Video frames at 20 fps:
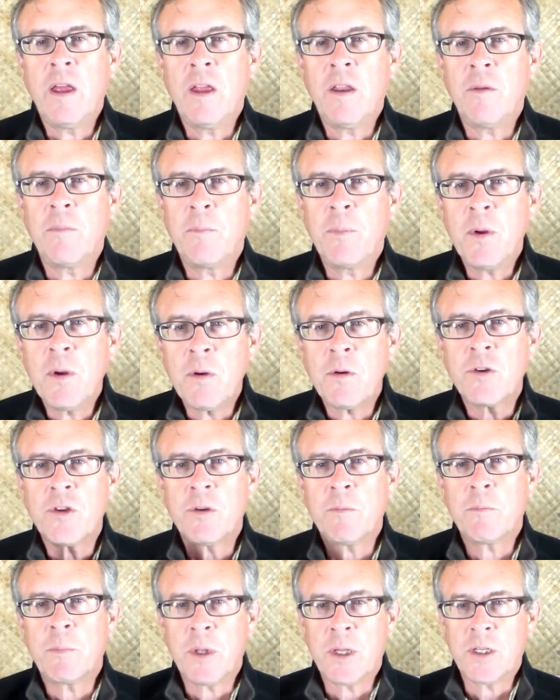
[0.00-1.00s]
in pure
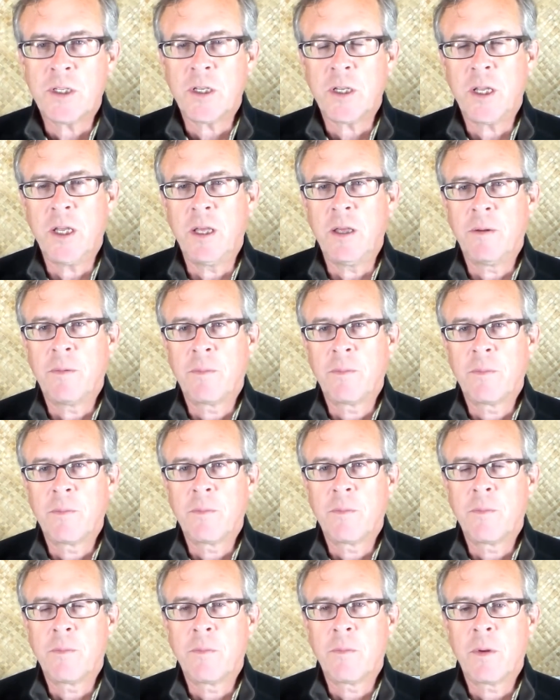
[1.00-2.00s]
simplicity.
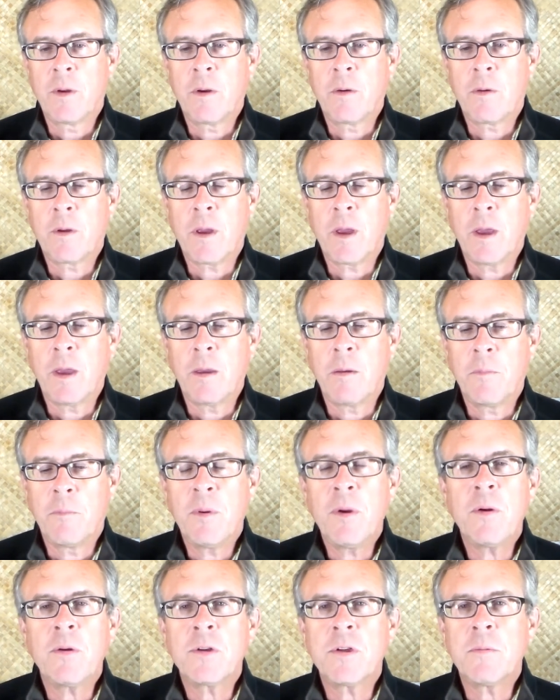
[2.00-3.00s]
Okay,
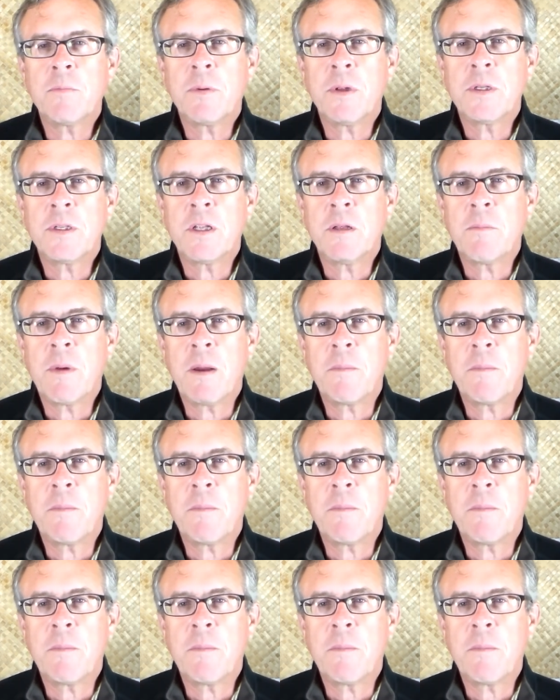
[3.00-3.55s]
pure simplicity.